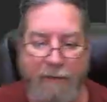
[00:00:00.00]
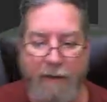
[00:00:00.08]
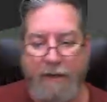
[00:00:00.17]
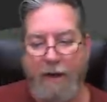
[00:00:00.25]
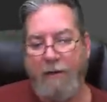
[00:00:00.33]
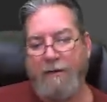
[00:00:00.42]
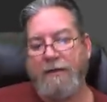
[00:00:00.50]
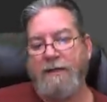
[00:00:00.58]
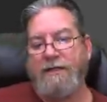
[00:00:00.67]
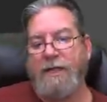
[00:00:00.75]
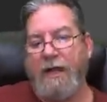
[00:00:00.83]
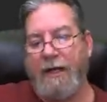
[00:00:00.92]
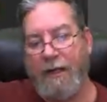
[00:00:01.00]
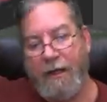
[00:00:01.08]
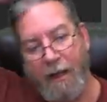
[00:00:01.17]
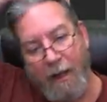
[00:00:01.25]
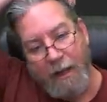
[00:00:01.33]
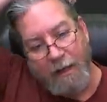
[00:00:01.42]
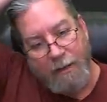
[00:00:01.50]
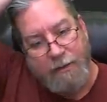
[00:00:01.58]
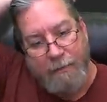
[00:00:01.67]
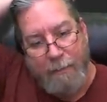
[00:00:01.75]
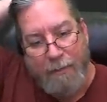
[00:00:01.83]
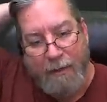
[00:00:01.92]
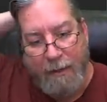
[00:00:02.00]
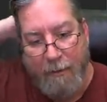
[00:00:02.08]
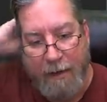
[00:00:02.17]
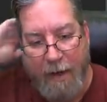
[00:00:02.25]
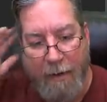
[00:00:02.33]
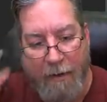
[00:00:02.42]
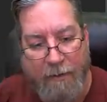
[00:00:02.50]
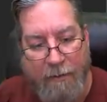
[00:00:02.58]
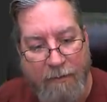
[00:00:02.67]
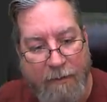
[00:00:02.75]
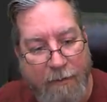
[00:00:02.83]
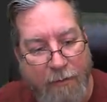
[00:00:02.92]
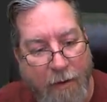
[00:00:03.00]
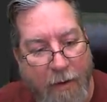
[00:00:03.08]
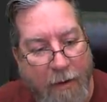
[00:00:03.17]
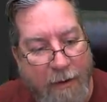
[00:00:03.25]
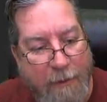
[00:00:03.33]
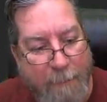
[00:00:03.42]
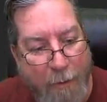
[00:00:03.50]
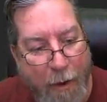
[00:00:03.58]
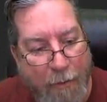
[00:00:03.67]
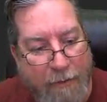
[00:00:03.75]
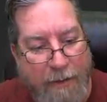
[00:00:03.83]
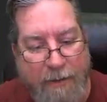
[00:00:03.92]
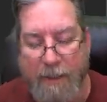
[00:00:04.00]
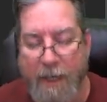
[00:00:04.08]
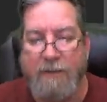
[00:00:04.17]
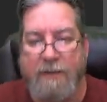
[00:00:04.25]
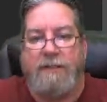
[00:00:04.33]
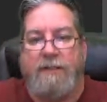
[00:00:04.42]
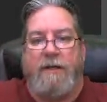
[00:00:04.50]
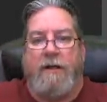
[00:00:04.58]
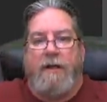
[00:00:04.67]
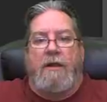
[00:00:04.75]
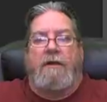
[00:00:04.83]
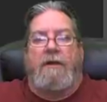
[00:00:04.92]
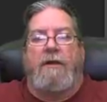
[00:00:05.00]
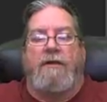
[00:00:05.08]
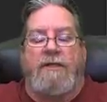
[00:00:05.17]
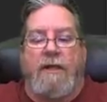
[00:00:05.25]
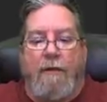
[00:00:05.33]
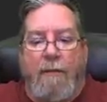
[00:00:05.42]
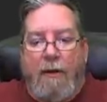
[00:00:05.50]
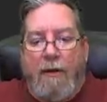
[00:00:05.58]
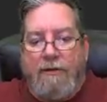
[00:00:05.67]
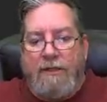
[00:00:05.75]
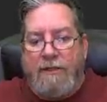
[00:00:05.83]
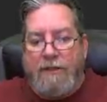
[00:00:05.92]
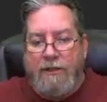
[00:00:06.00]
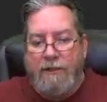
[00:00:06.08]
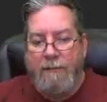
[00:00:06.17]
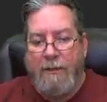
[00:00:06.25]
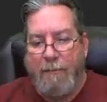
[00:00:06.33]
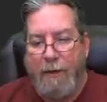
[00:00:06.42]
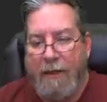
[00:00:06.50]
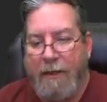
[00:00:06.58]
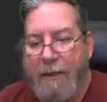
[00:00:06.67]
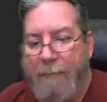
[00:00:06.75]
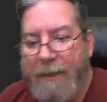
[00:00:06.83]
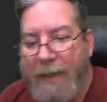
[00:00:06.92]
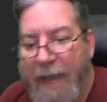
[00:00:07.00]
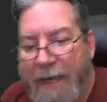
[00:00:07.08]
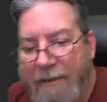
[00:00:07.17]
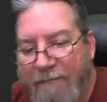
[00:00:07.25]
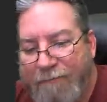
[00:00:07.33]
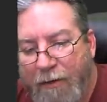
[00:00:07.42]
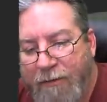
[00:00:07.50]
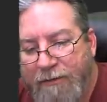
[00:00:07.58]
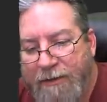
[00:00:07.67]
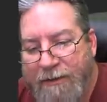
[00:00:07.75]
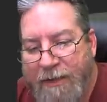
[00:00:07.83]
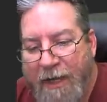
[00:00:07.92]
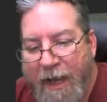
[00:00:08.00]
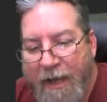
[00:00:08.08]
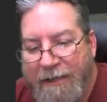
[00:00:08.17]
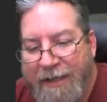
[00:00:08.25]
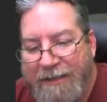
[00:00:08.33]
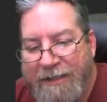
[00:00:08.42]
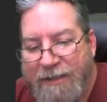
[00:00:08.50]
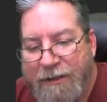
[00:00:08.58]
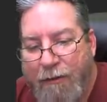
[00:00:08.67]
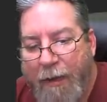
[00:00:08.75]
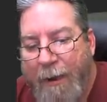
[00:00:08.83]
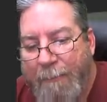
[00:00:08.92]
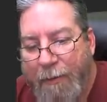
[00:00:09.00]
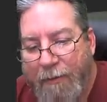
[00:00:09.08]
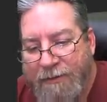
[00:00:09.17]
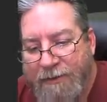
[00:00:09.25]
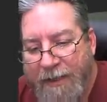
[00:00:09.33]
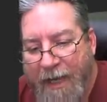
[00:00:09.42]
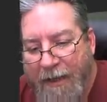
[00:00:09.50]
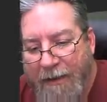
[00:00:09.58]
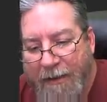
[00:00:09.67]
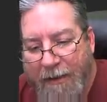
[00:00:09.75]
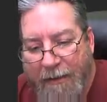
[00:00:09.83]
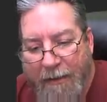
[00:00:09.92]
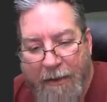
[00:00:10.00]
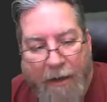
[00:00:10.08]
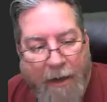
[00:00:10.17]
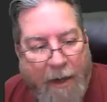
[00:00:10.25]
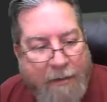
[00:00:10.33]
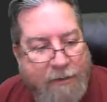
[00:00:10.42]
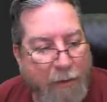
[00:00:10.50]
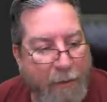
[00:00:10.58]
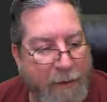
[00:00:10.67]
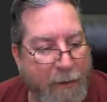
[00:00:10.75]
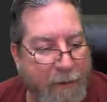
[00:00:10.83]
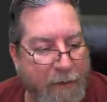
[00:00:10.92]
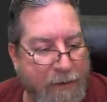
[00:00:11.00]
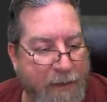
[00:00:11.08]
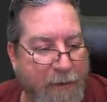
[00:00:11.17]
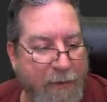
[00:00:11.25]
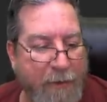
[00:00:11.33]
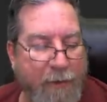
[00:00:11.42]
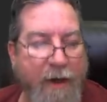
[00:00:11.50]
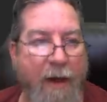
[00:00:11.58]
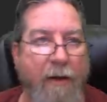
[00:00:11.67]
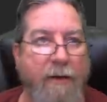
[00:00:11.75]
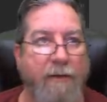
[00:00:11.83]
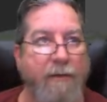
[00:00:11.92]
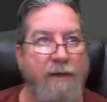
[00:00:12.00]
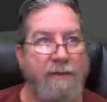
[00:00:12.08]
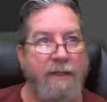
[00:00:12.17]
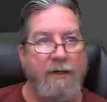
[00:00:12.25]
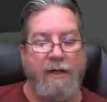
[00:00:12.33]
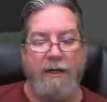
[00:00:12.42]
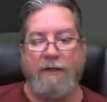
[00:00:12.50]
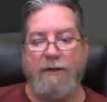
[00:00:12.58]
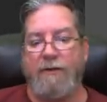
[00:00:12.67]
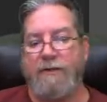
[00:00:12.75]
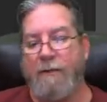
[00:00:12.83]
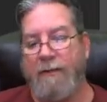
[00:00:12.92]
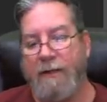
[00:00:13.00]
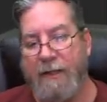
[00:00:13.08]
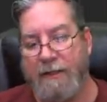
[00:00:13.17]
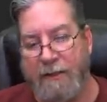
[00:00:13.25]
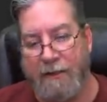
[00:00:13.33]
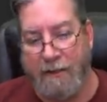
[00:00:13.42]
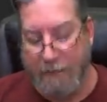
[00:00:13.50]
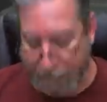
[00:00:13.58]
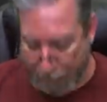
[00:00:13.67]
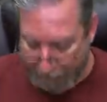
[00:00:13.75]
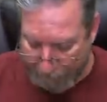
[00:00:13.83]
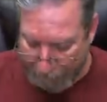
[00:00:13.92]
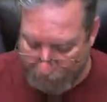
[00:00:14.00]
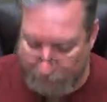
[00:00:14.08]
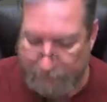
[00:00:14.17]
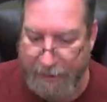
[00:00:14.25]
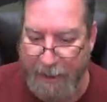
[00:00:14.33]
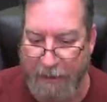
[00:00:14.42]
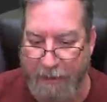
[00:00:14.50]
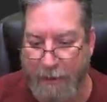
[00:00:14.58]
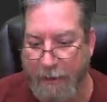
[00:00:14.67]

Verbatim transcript: character designing, you should be putting your character, your drawings, your poses, not just, you know, zero poses. You should be putting them in active poses that describe personality. And so when you understand who your character is, then you can do something that's going to describe the personality.